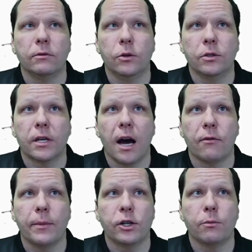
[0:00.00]
use the
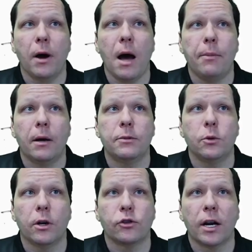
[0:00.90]
confirmation pop-ups, you
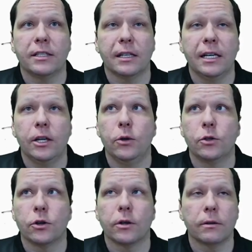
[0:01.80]
want to try to delete a
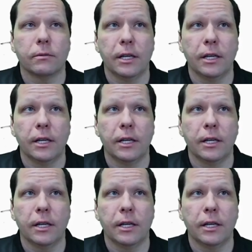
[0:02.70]
user,